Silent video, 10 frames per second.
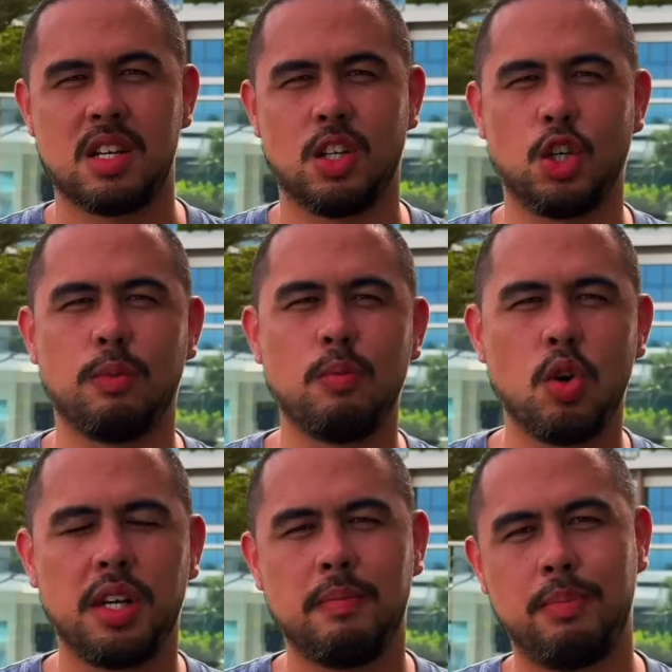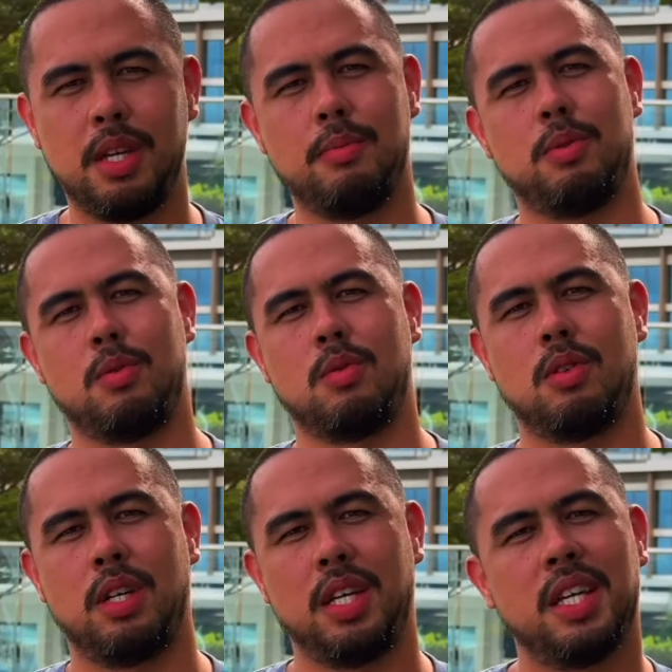Good morning, people.
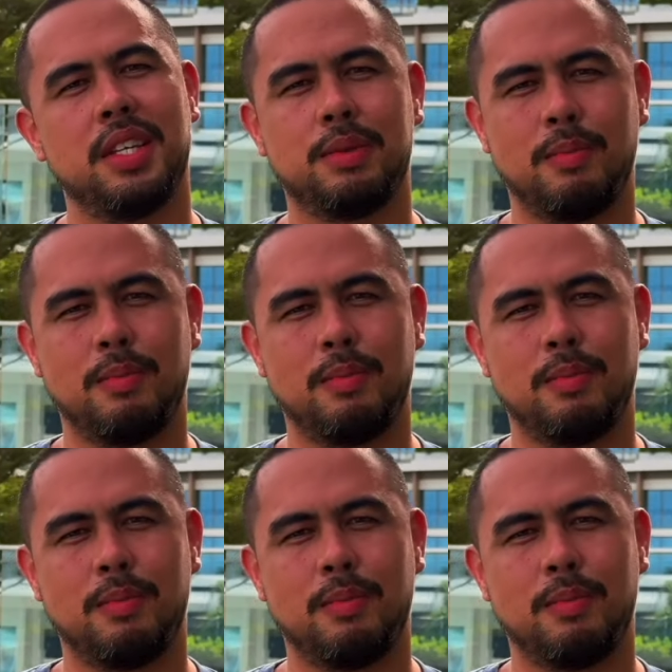It is